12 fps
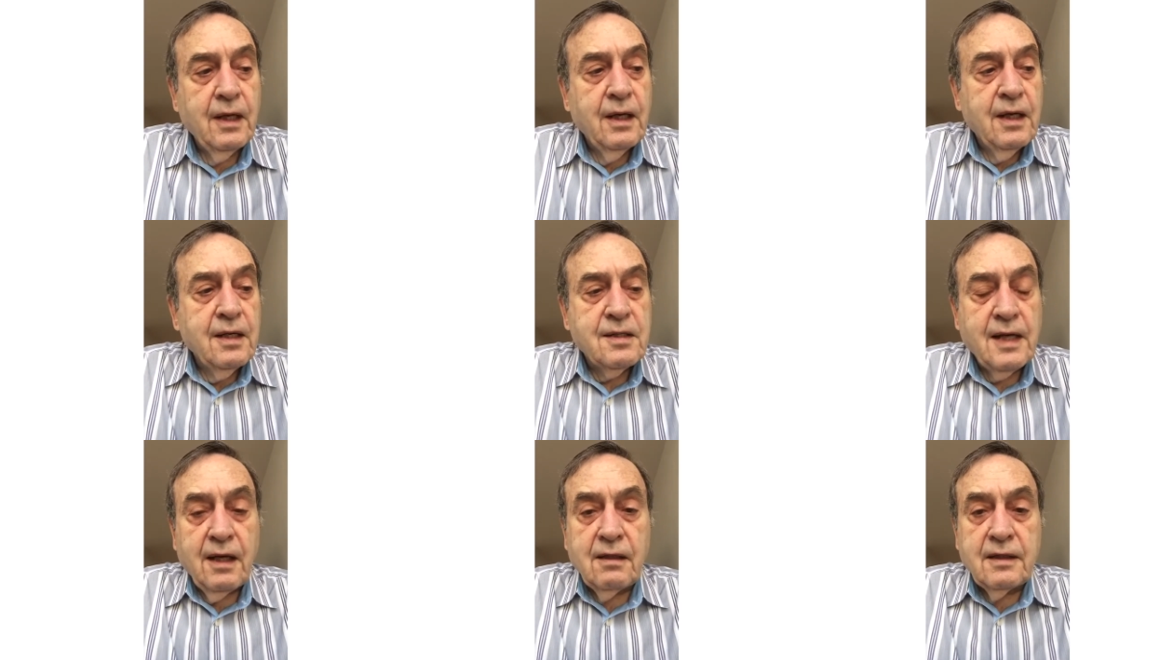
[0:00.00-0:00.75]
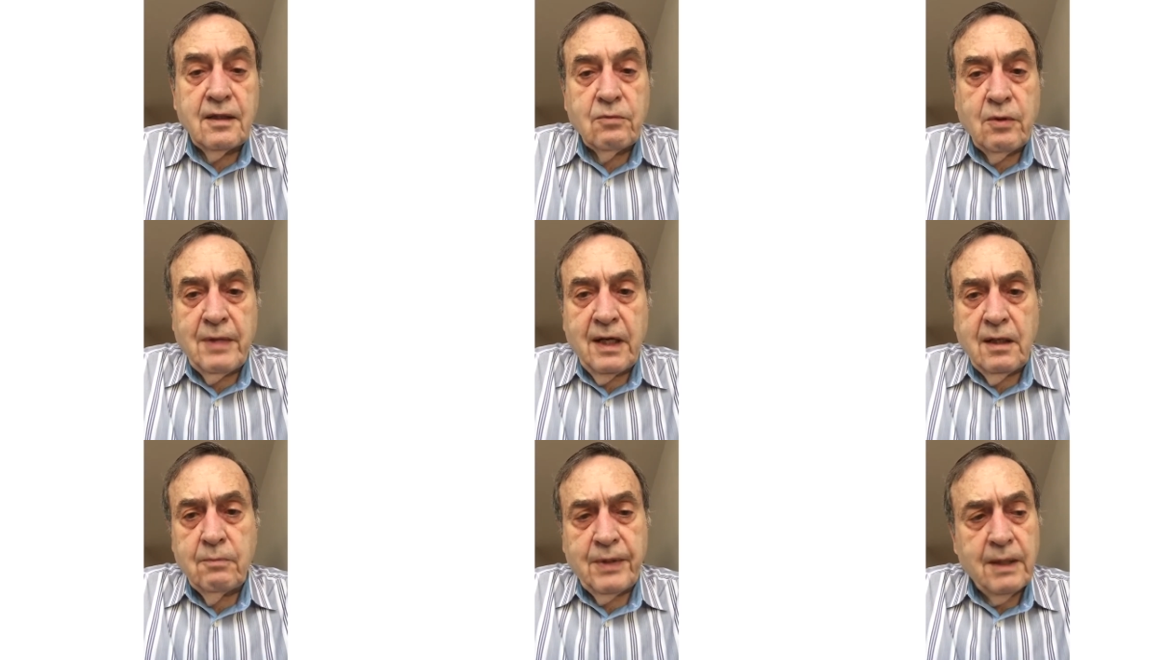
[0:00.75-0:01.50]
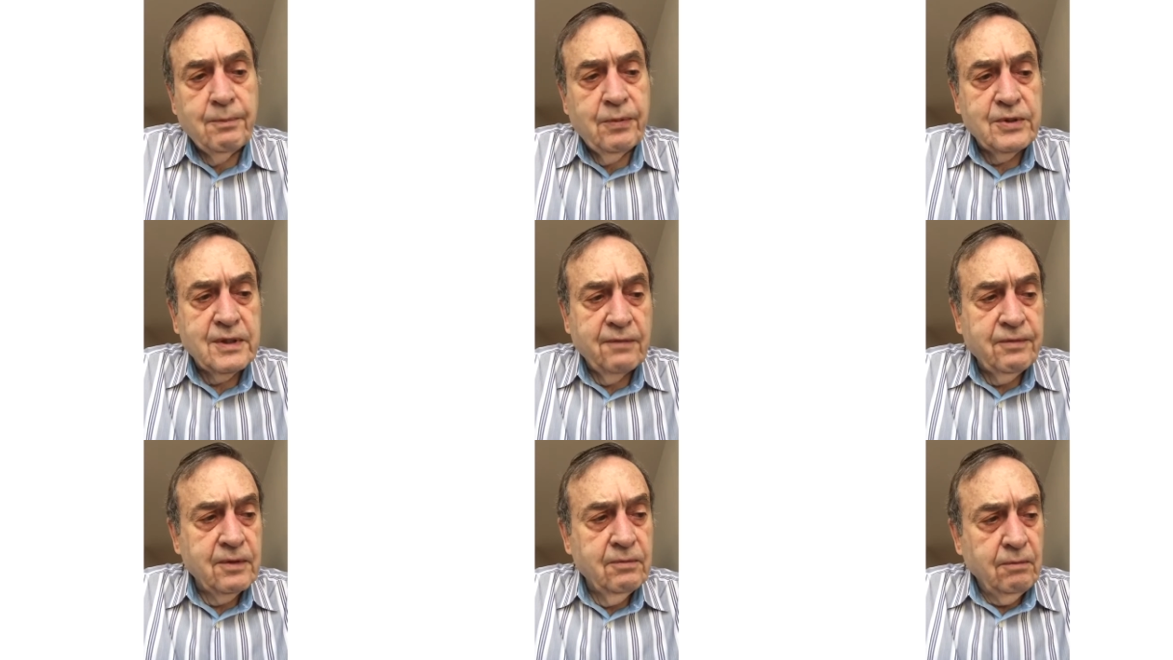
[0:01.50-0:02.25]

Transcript: Sadly, the Romanian people suffered